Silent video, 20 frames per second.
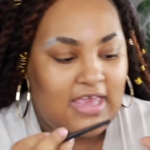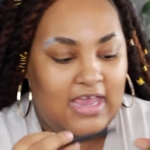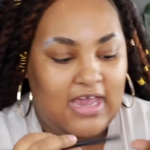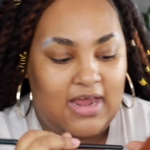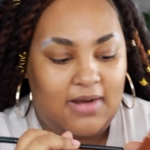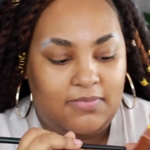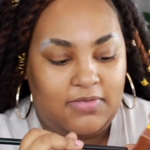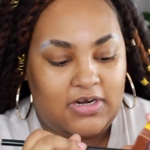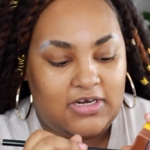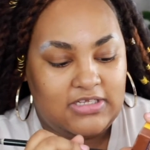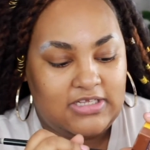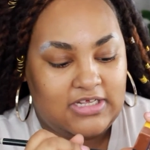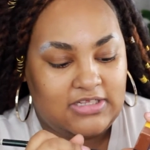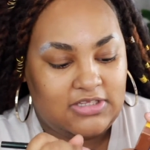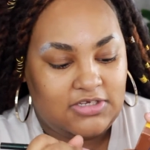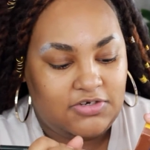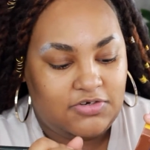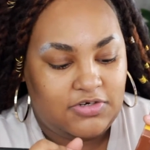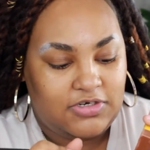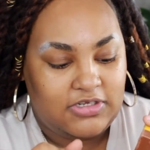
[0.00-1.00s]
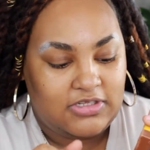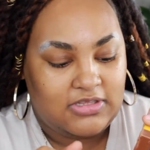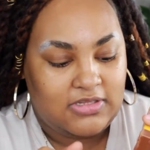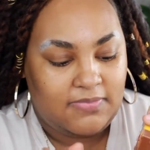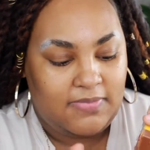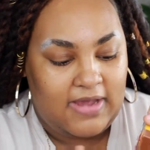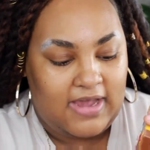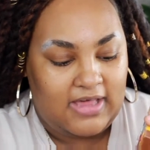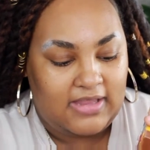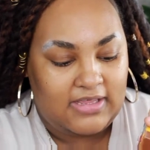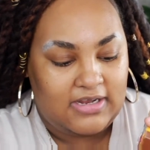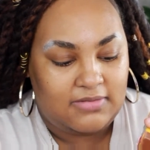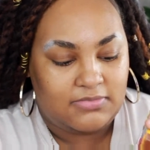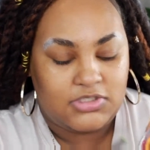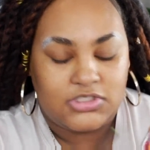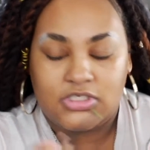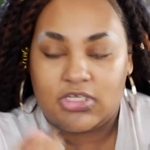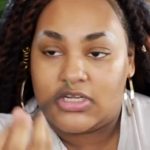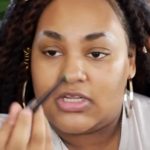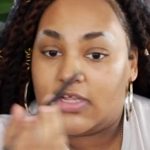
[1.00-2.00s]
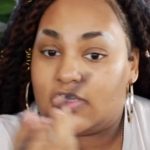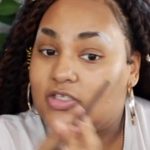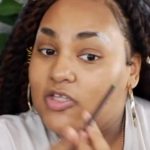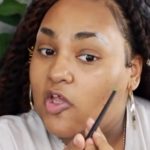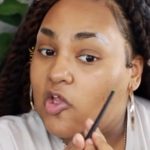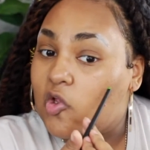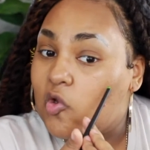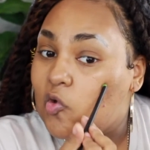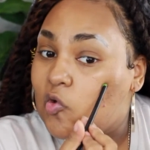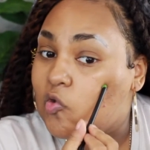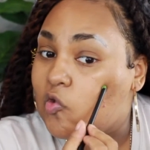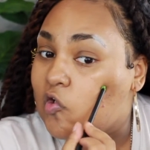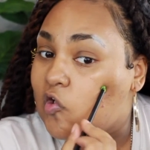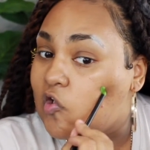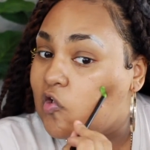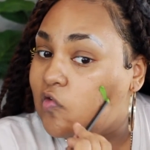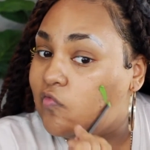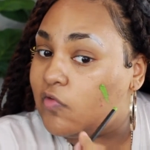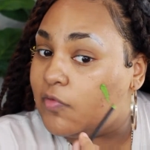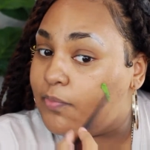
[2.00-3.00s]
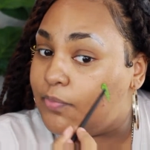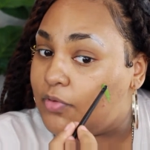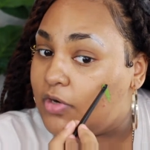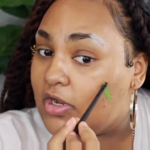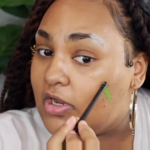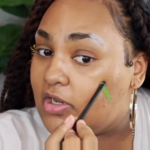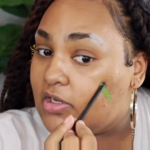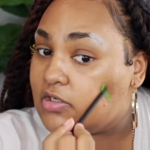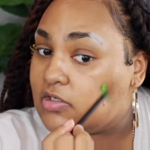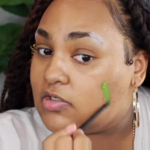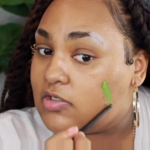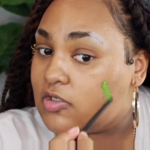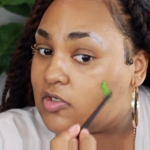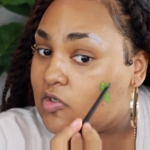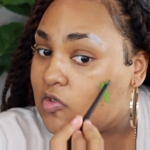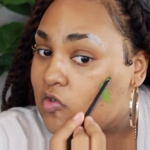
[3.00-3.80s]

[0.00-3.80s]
and I'm going to take the green in the palette, and I'm just going to like take it on the end of a brush.